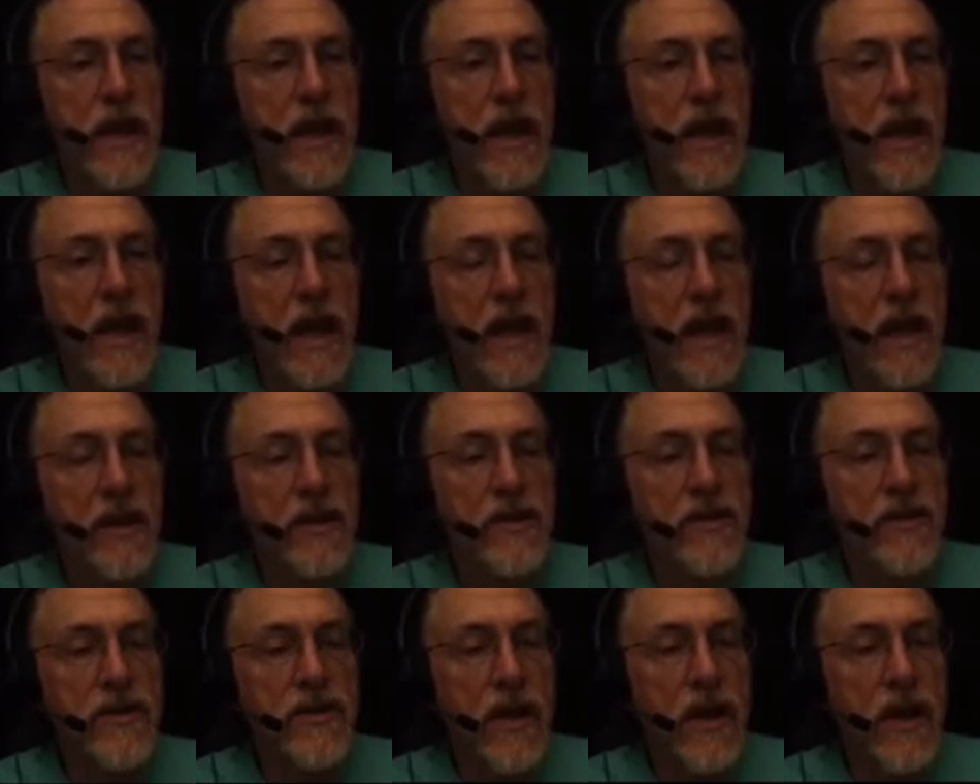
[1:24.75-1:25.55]

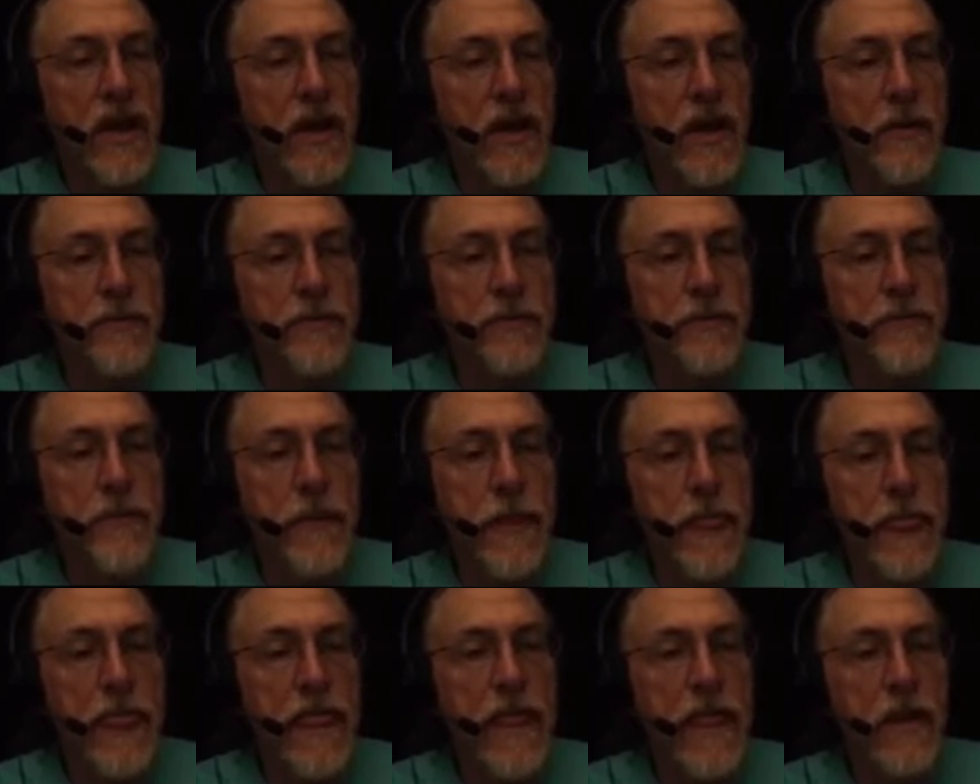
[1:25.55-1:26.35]
And
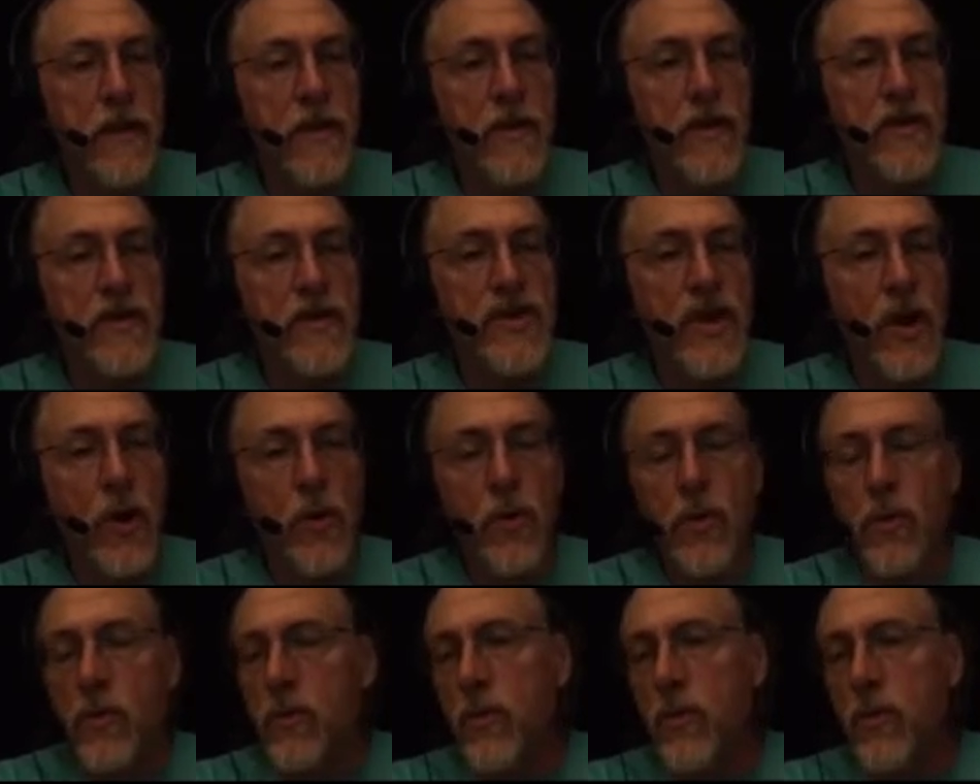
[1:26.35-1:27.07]
so